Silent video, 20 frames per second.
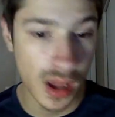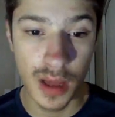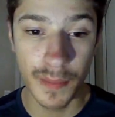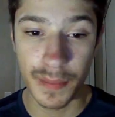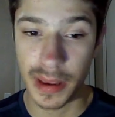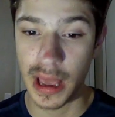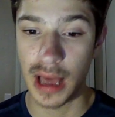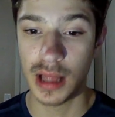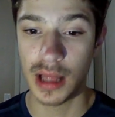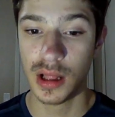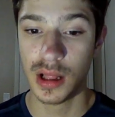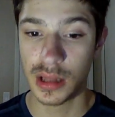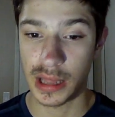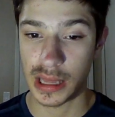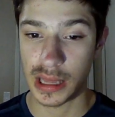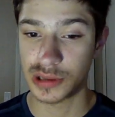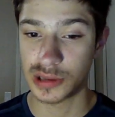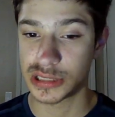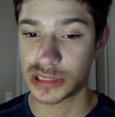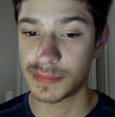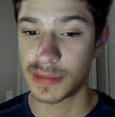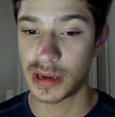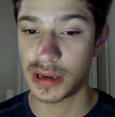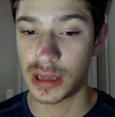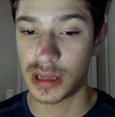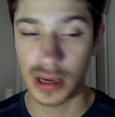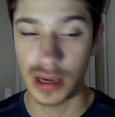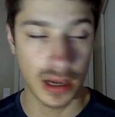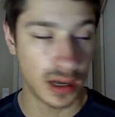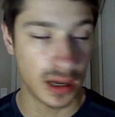yeah, like I was saying
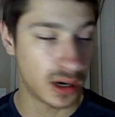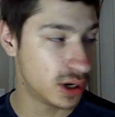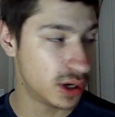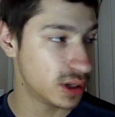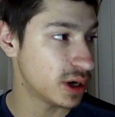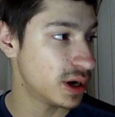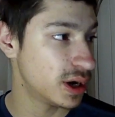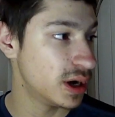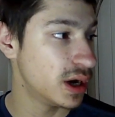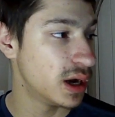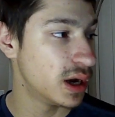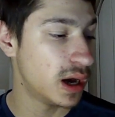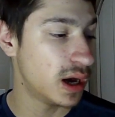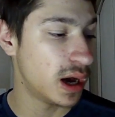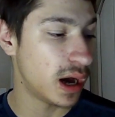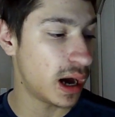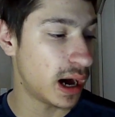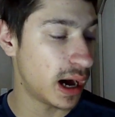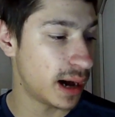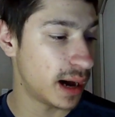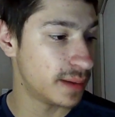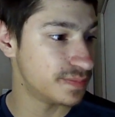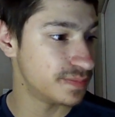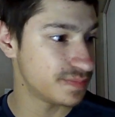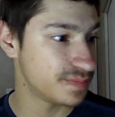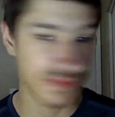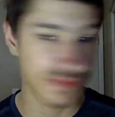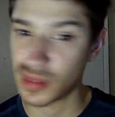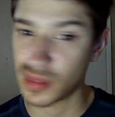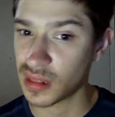earlier,
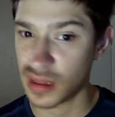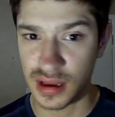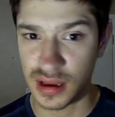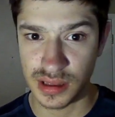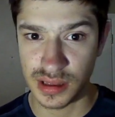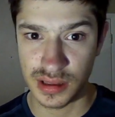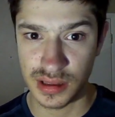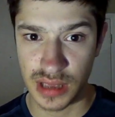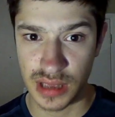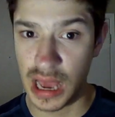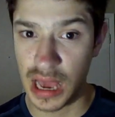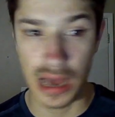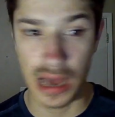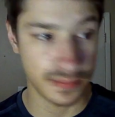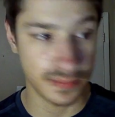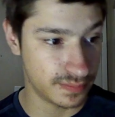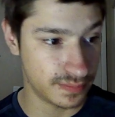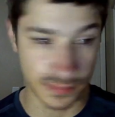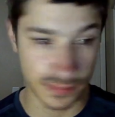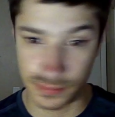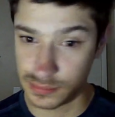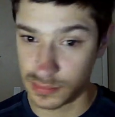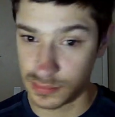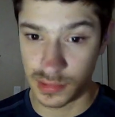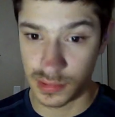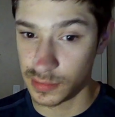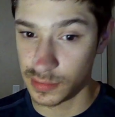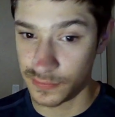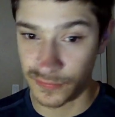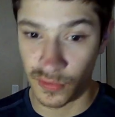yeah,
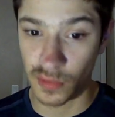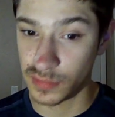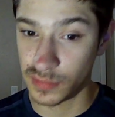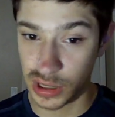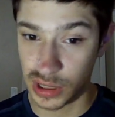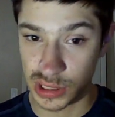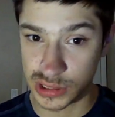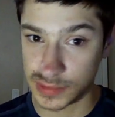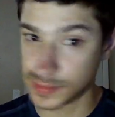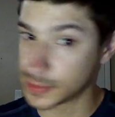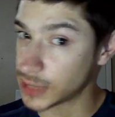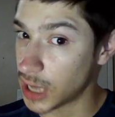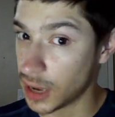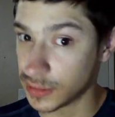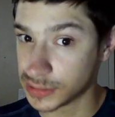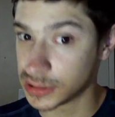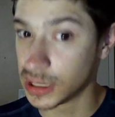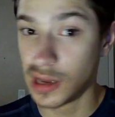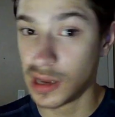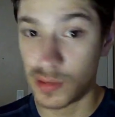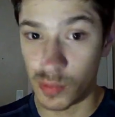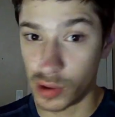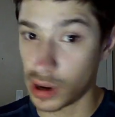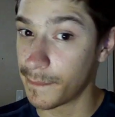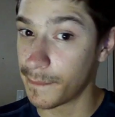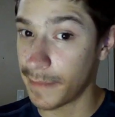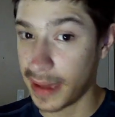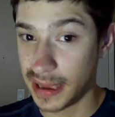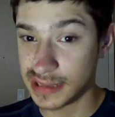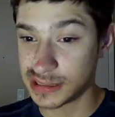the lyrics themselves were
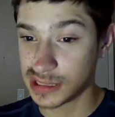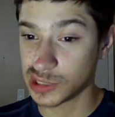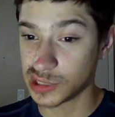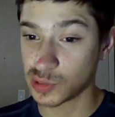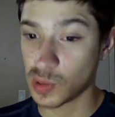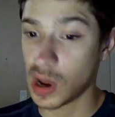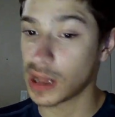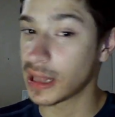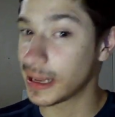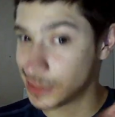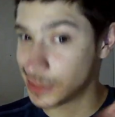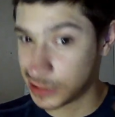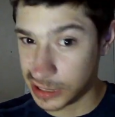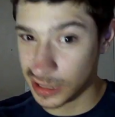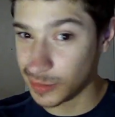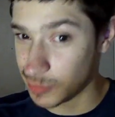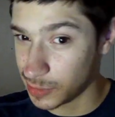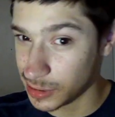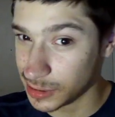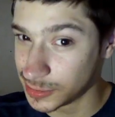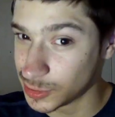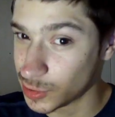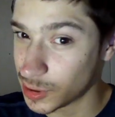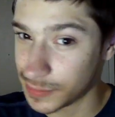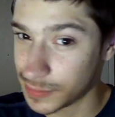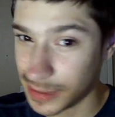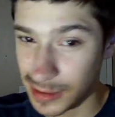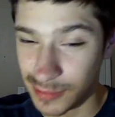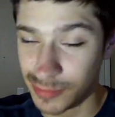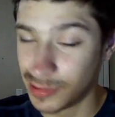amazing as well. I genuinely enjoyed them.
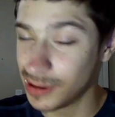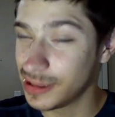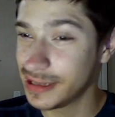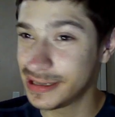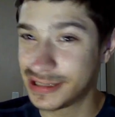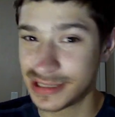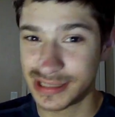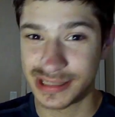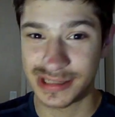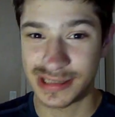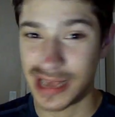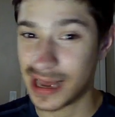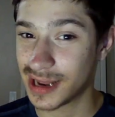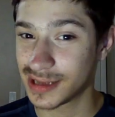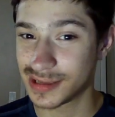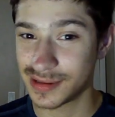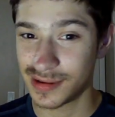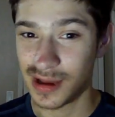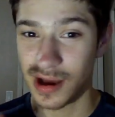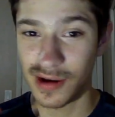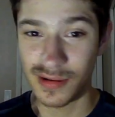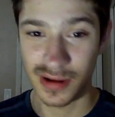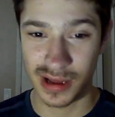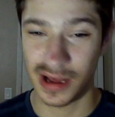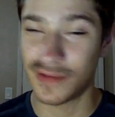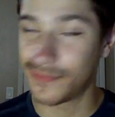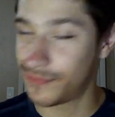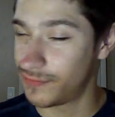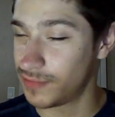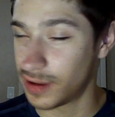They really just set a
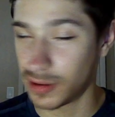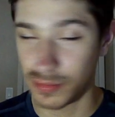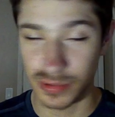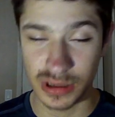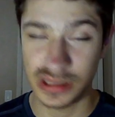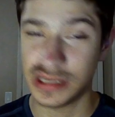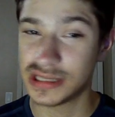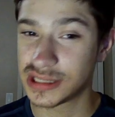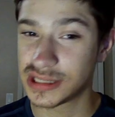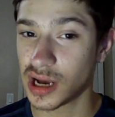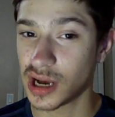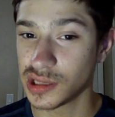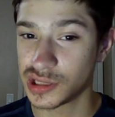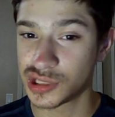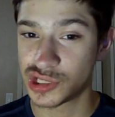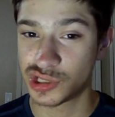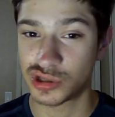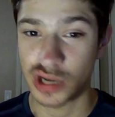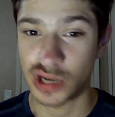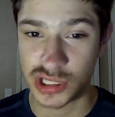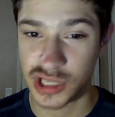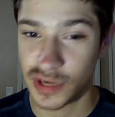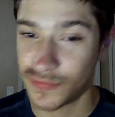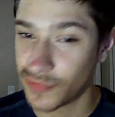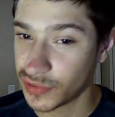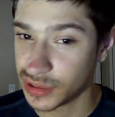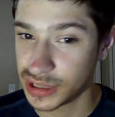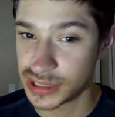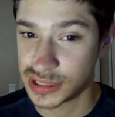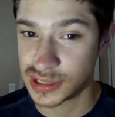really solid structure for
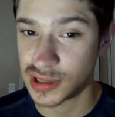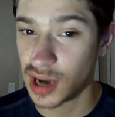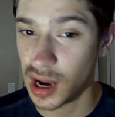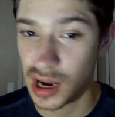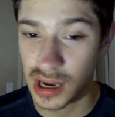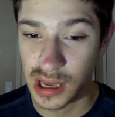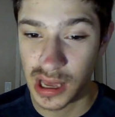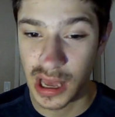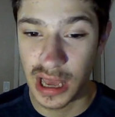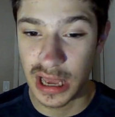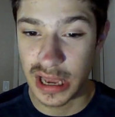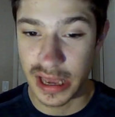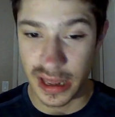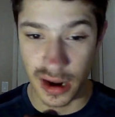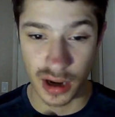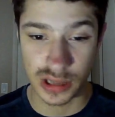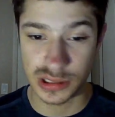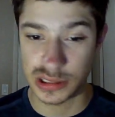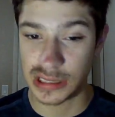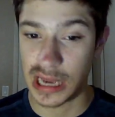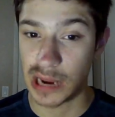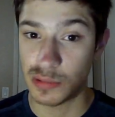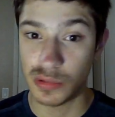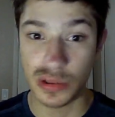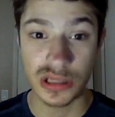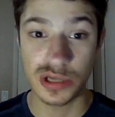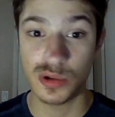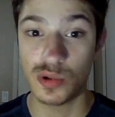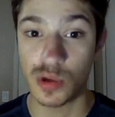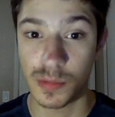this song, and honestly I really
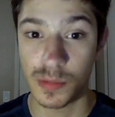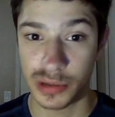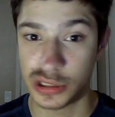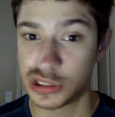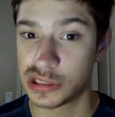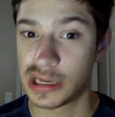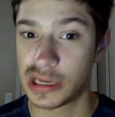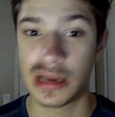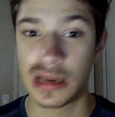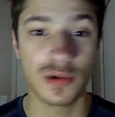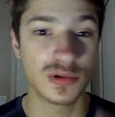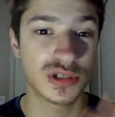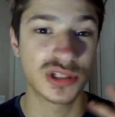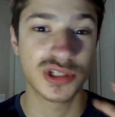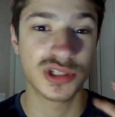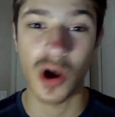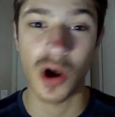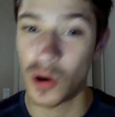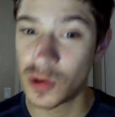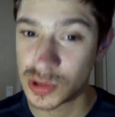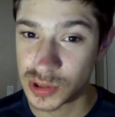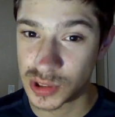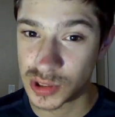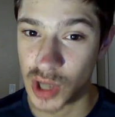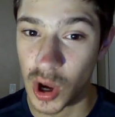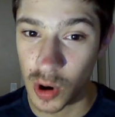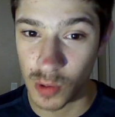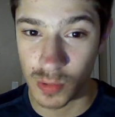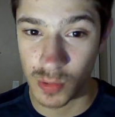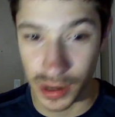do appreciate it. It was so
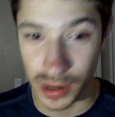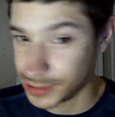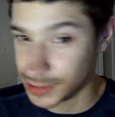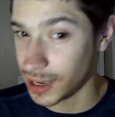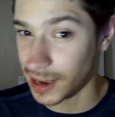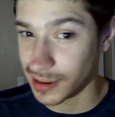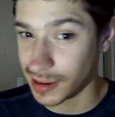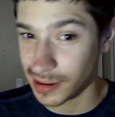well done.